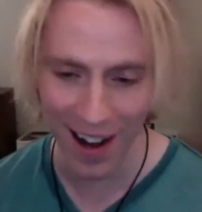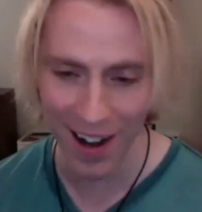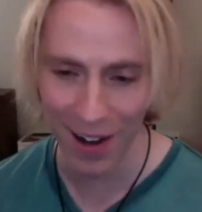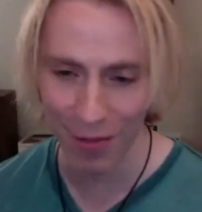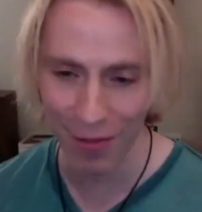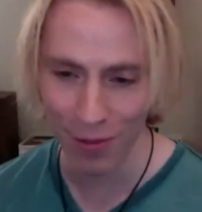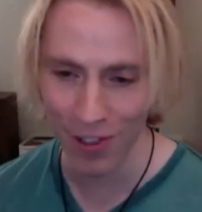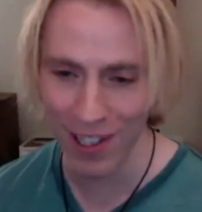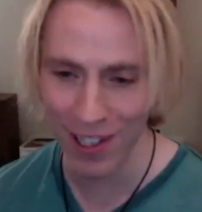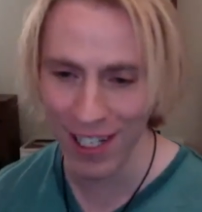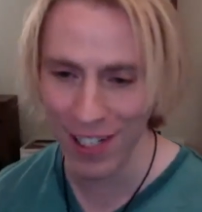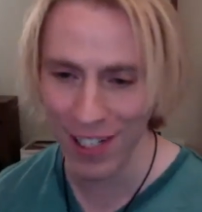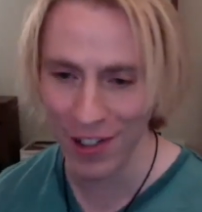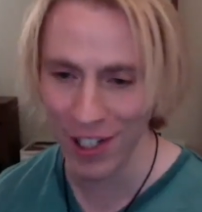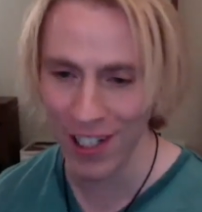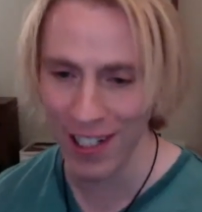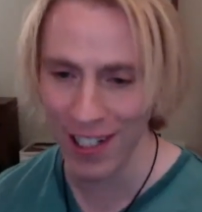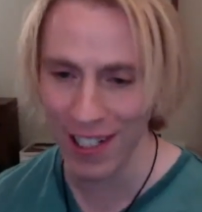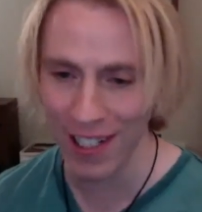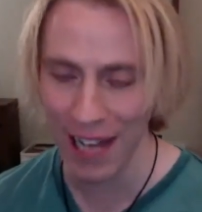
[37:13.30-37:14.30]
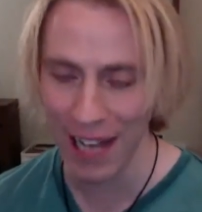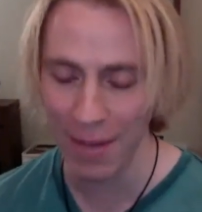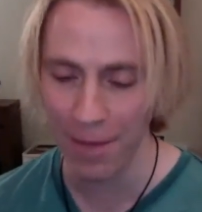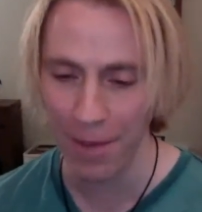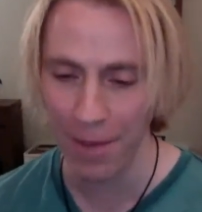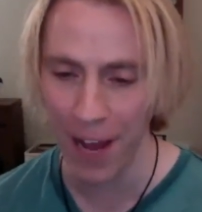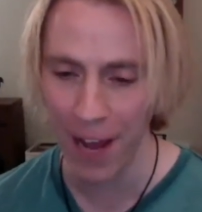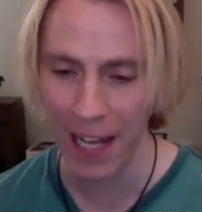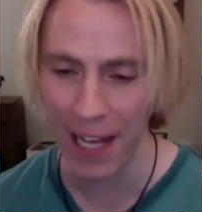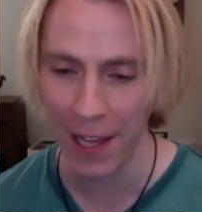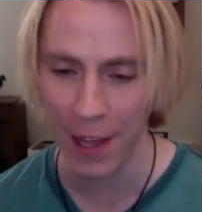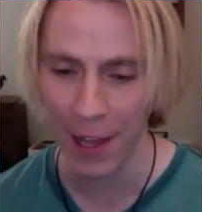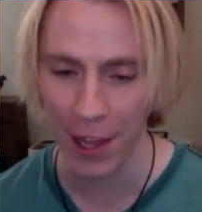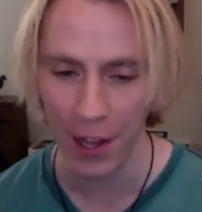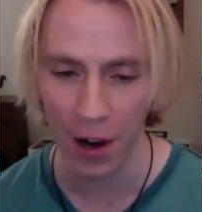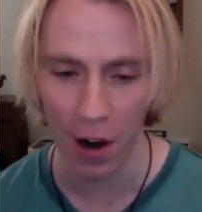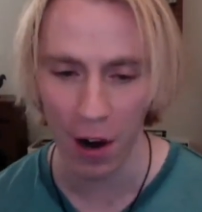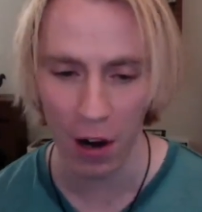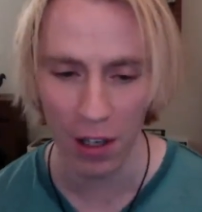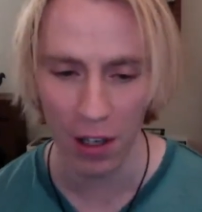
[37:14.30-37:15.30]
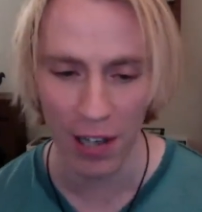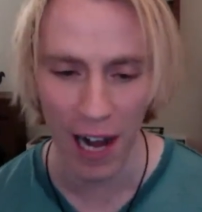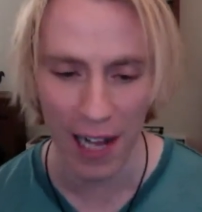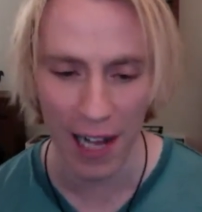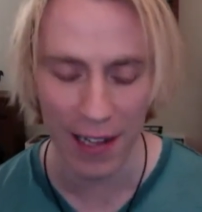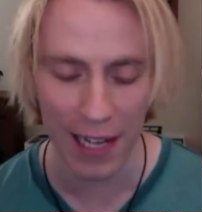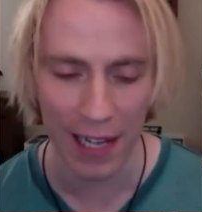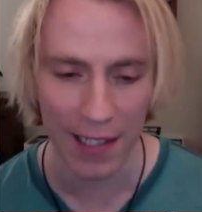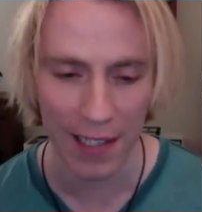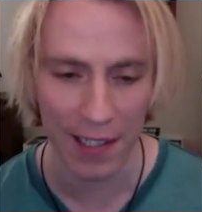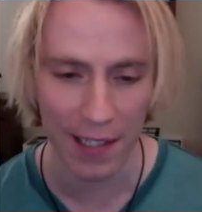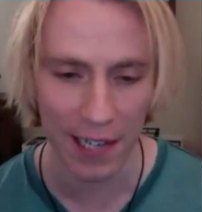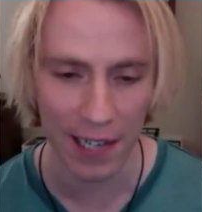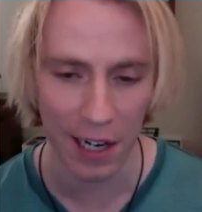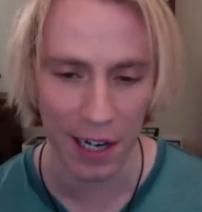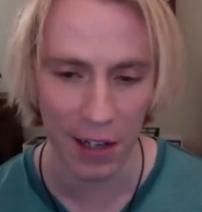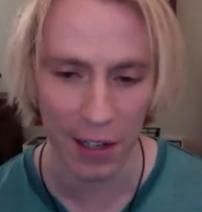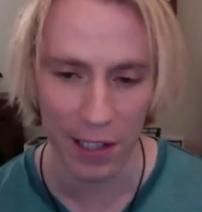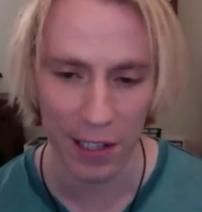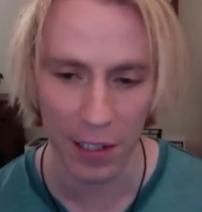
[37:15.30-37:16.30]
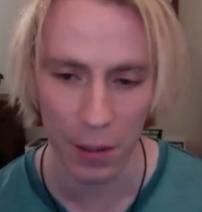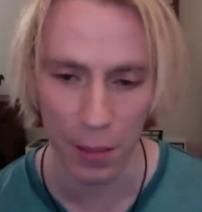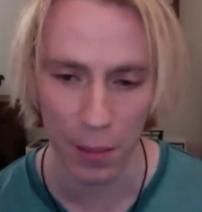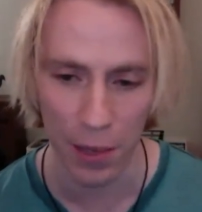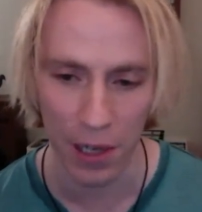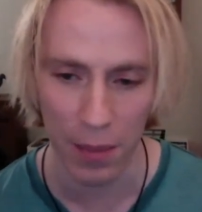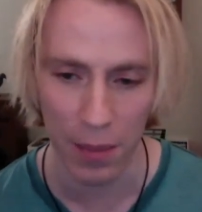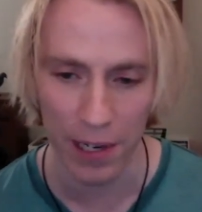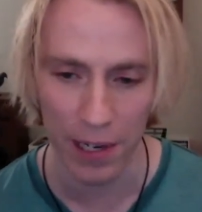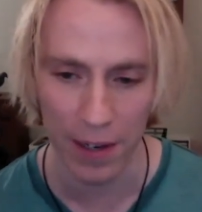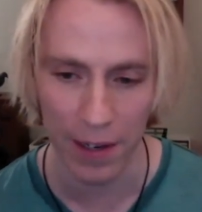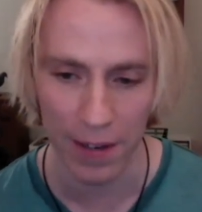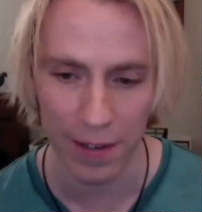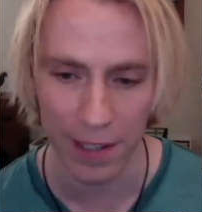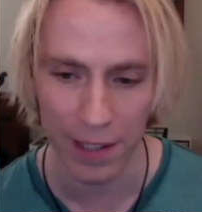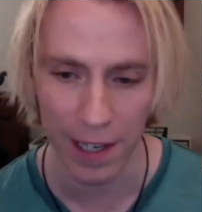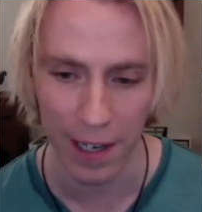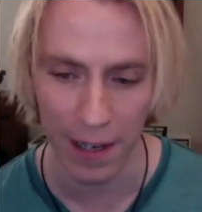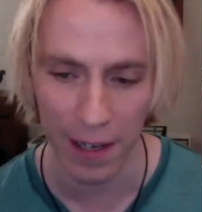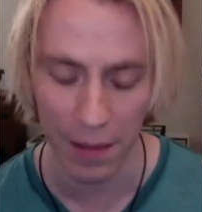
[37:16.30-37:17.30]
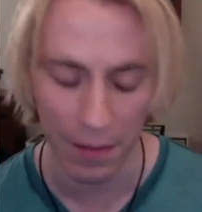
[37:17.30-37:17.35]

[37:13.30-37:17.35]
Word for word: religion and faith are not necessarily your bugbears, yeah.